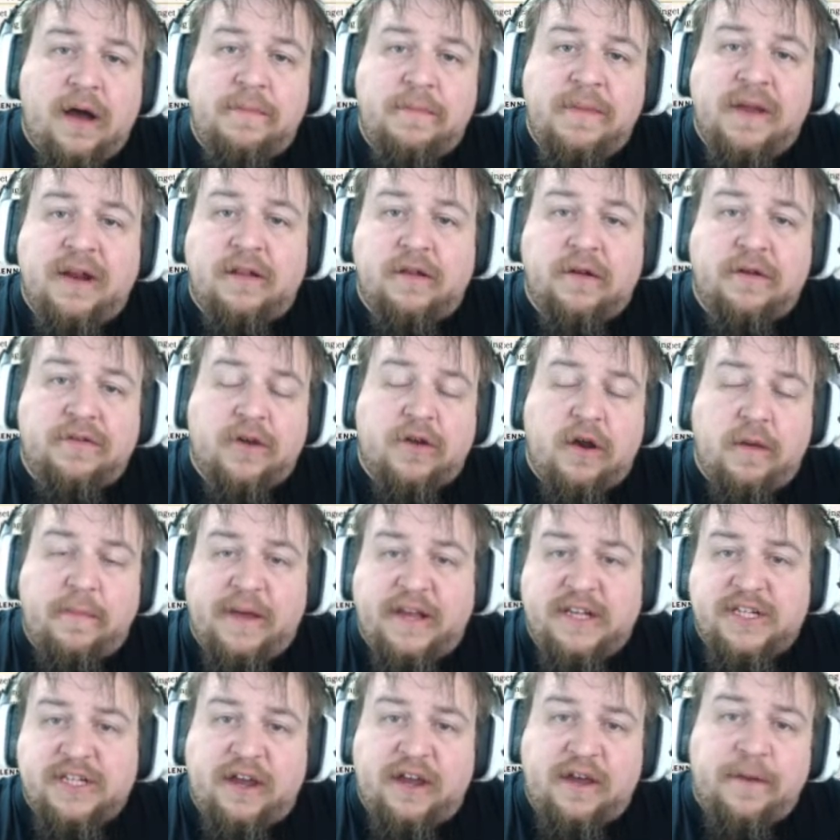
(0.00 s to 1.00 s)
Middle Earth R P
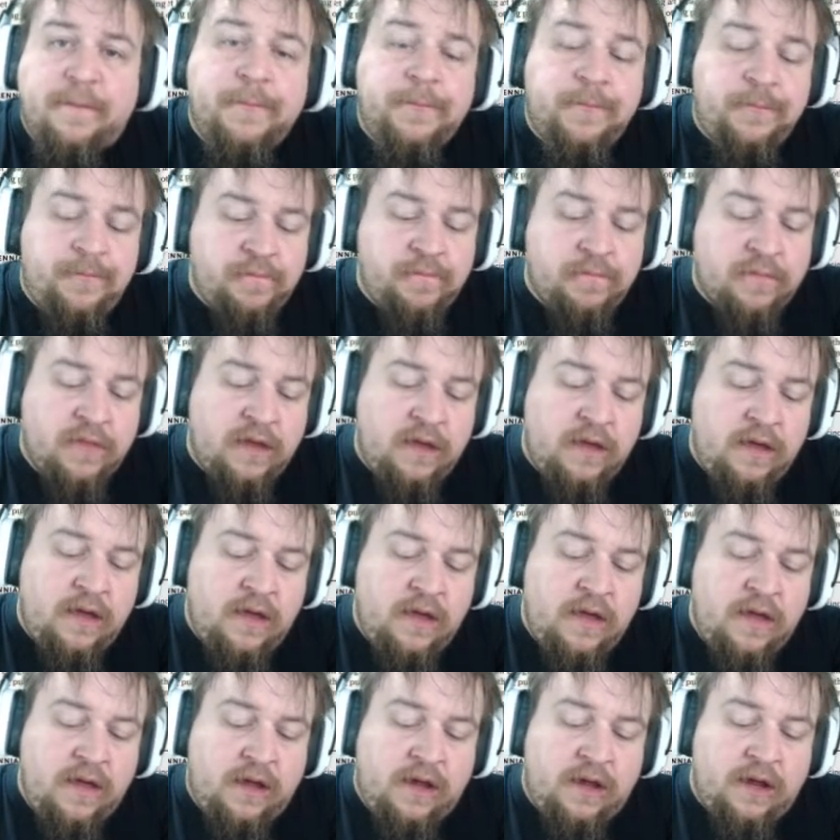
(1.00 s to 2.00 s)
G,
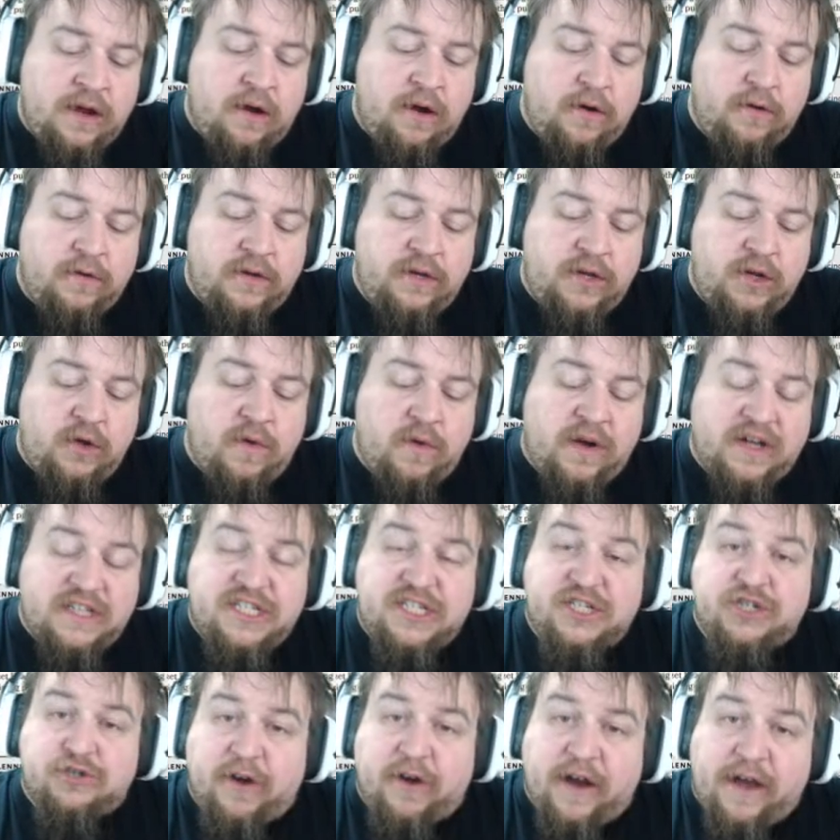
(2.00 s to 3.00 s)
you know, you want
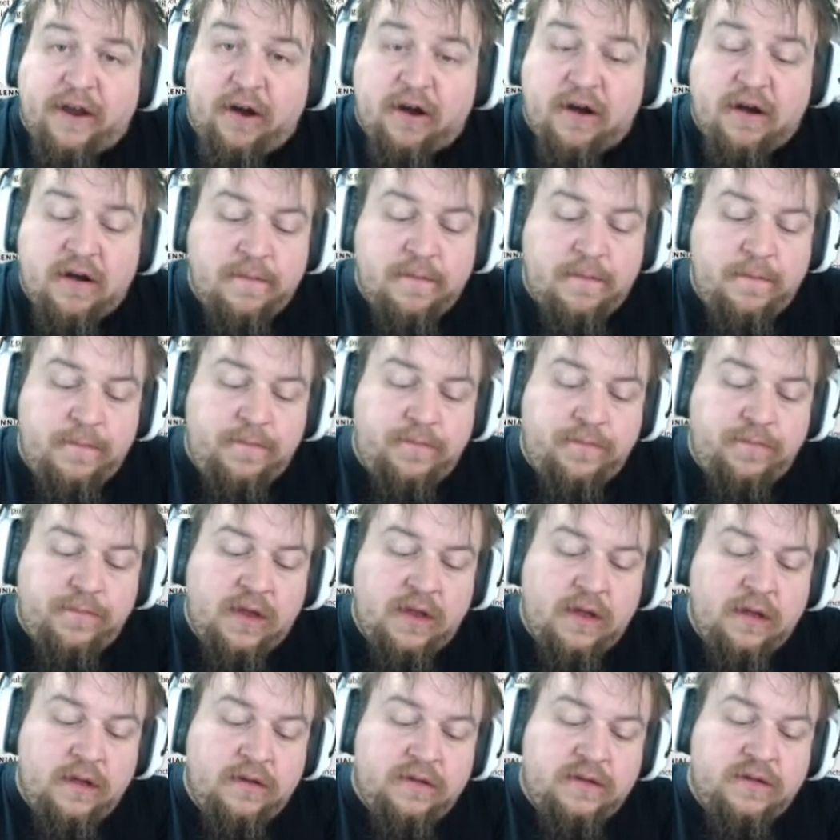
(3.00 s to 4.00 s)
Strider
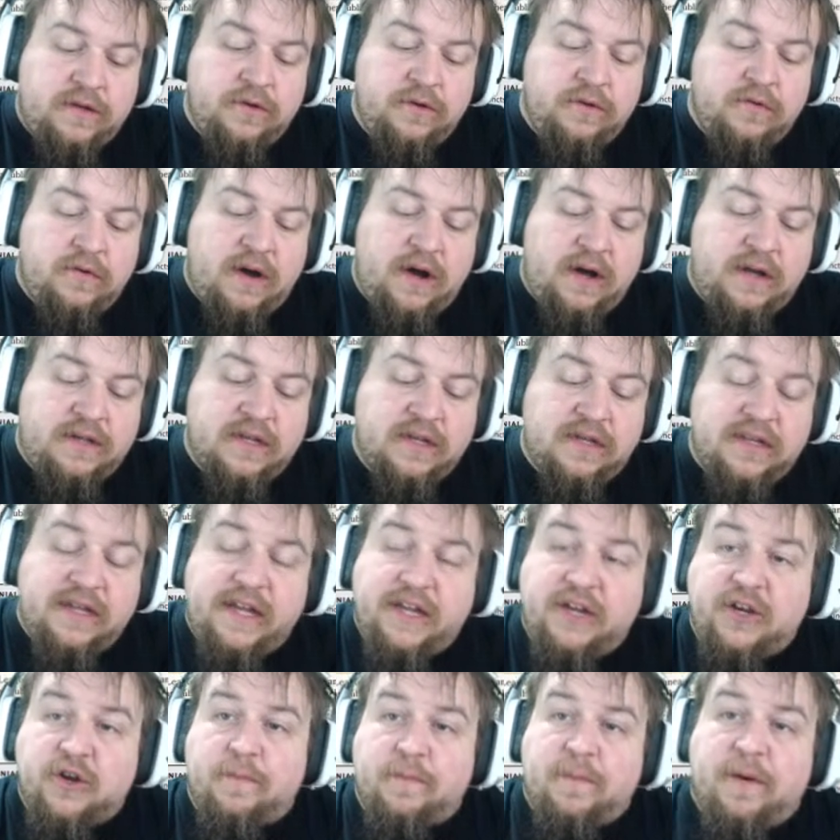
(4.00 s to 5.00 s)
to uh, to
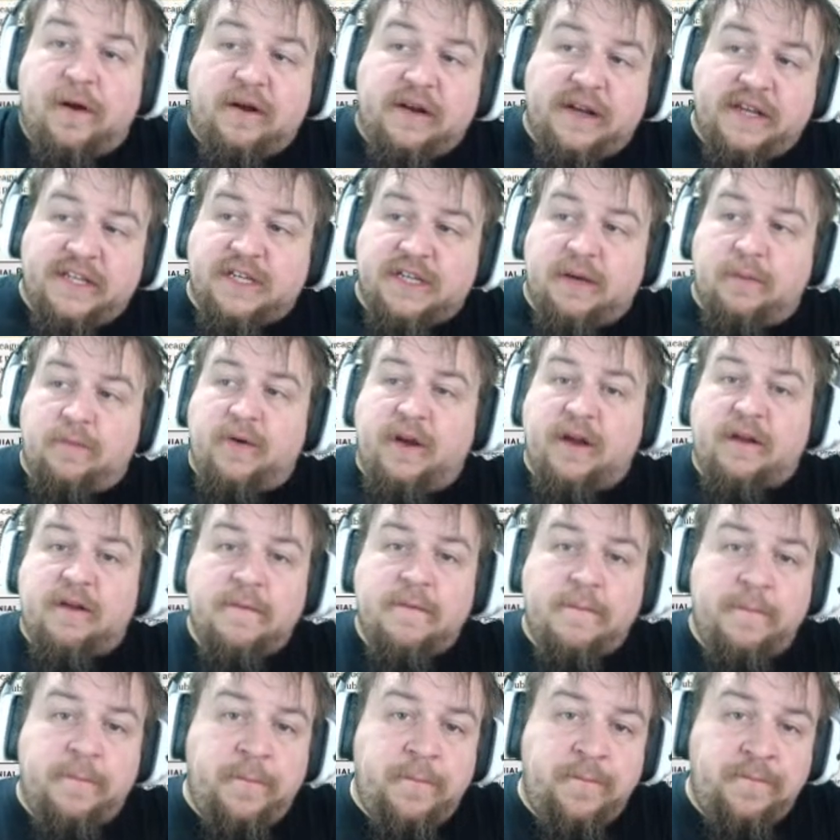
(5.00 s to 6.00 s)
lead your party somewhere,
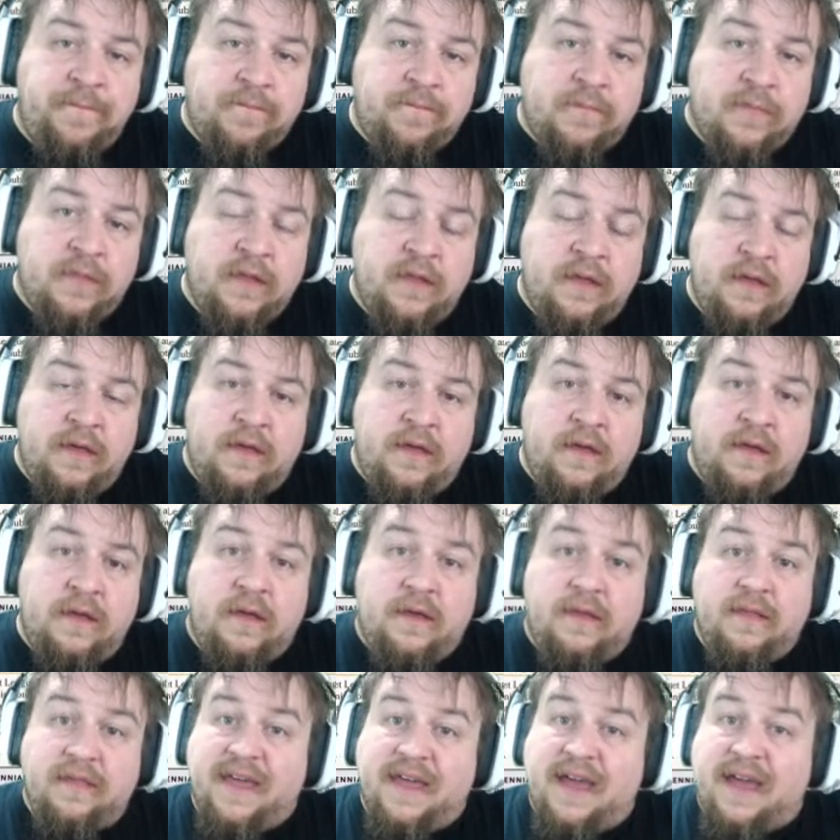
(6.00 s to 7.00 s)

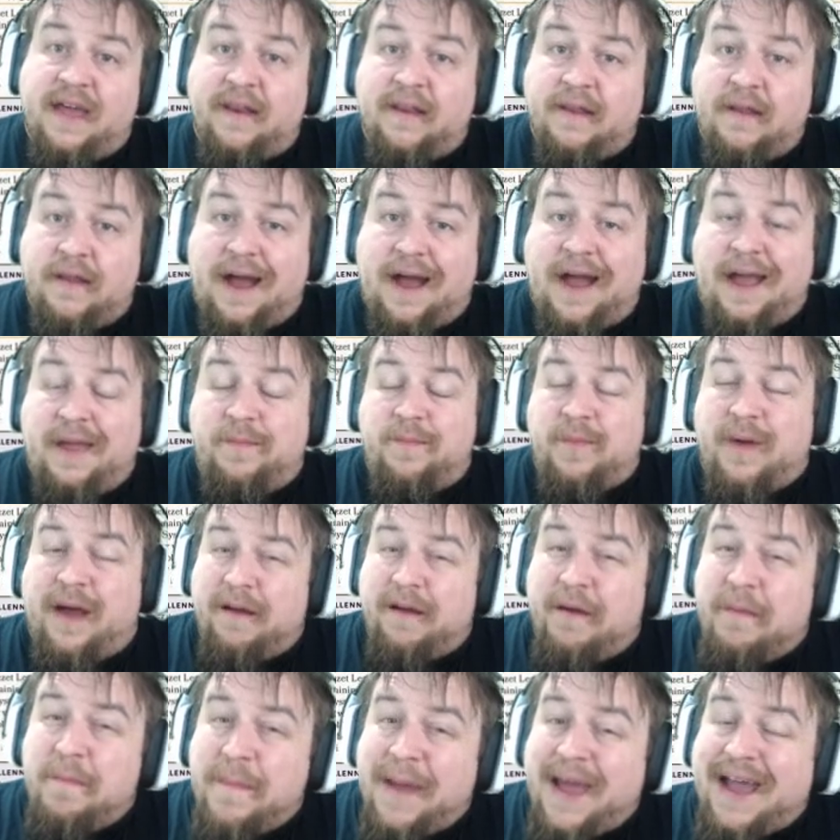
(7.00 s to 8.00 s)
then I I
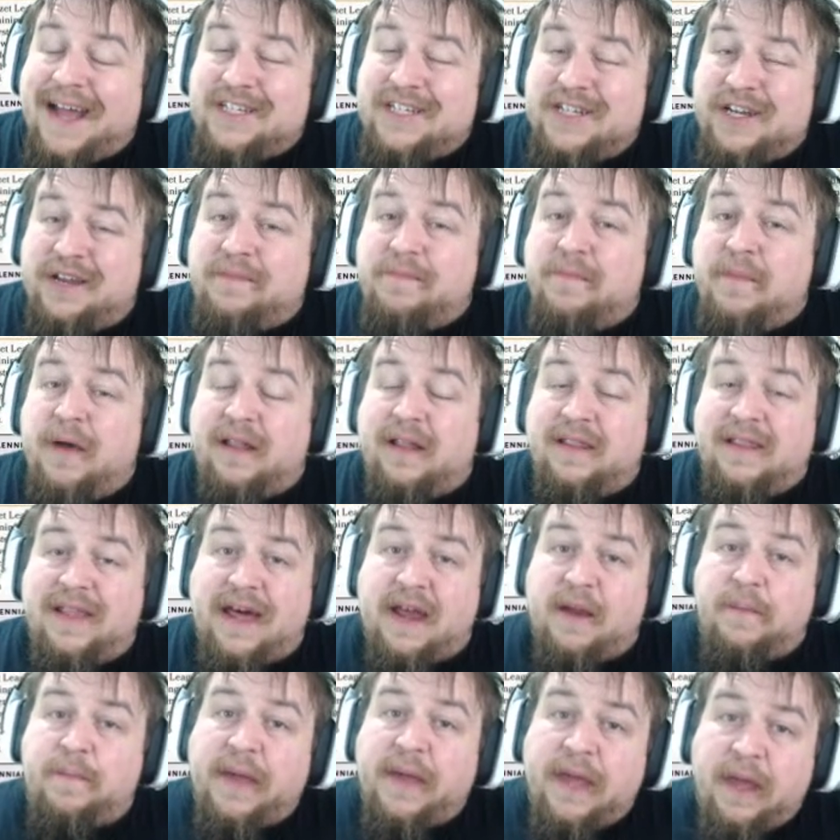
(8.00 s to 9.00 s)
imagine a
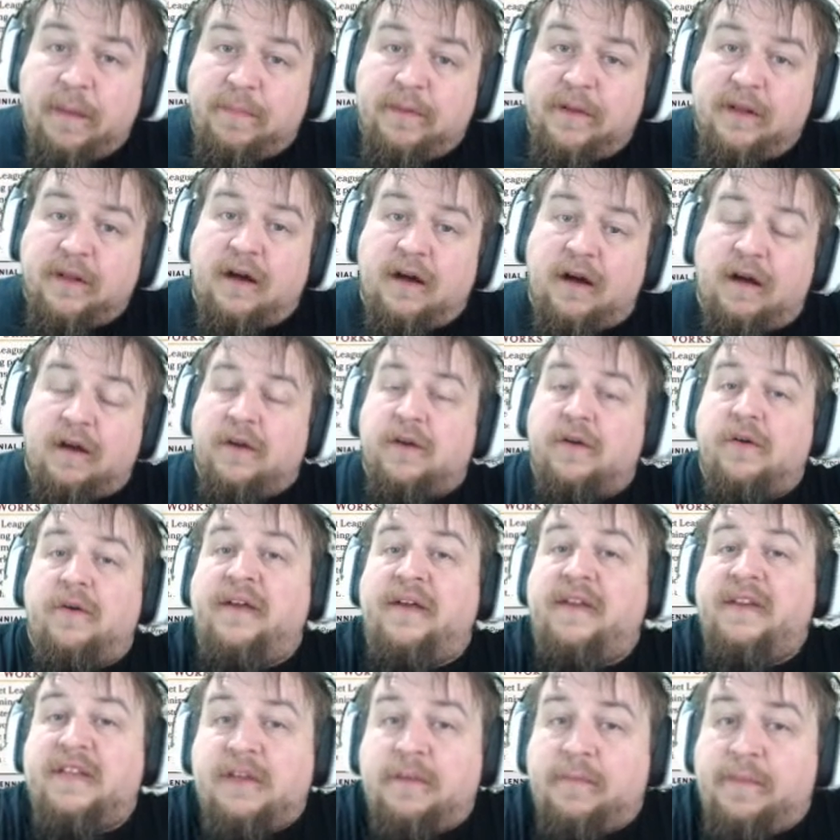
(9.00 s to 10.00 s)
lot of people are
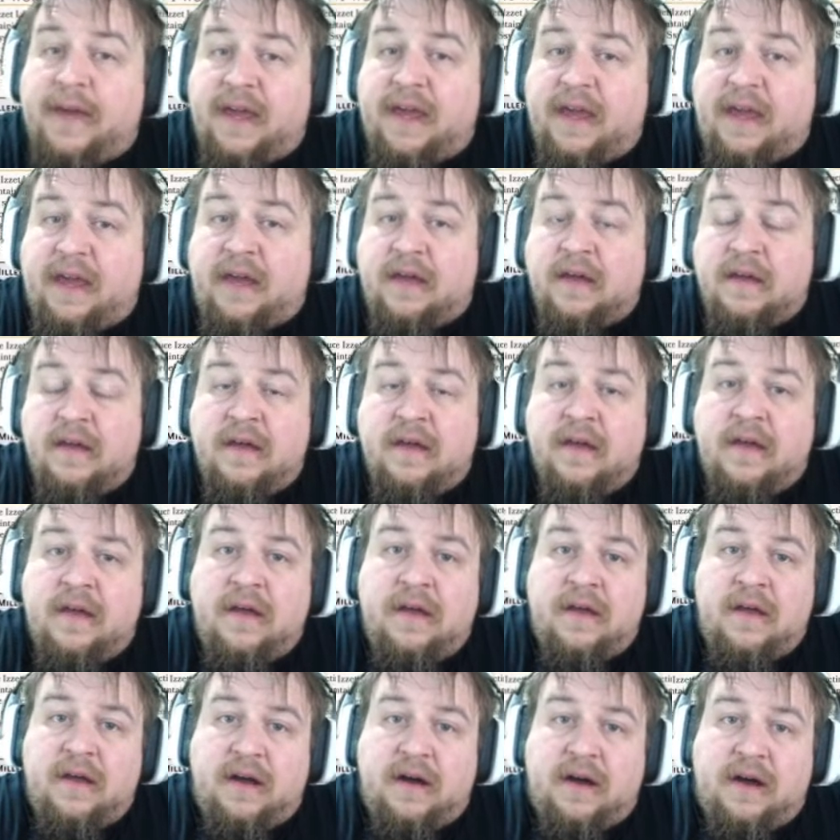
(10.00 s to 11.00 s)
going to be
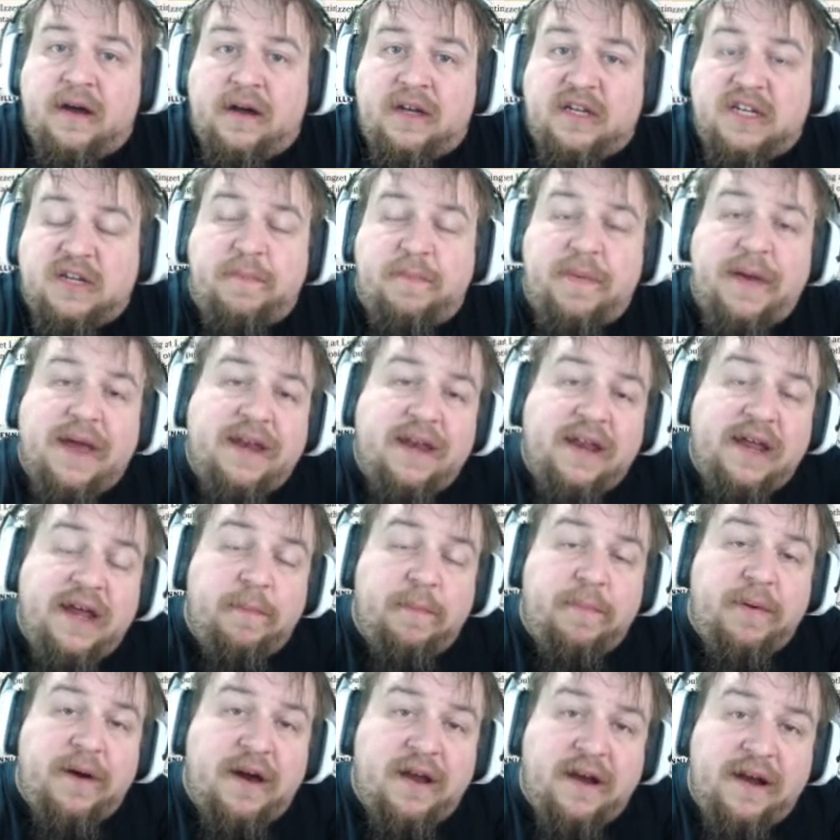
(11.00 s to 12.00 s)
uh, depending
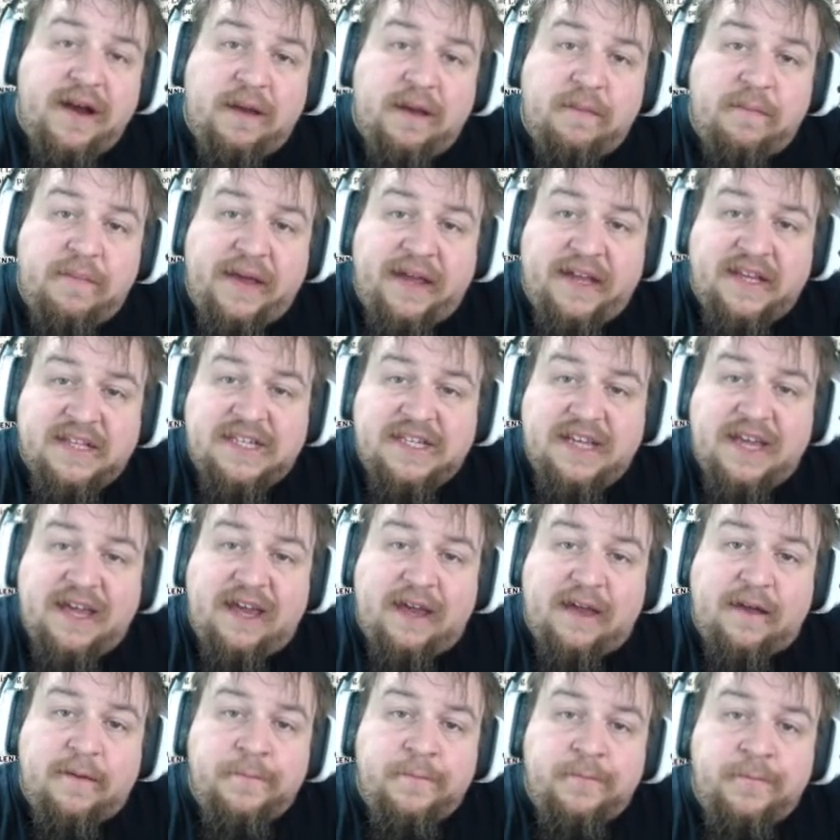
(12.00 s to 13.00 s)
upon an N P C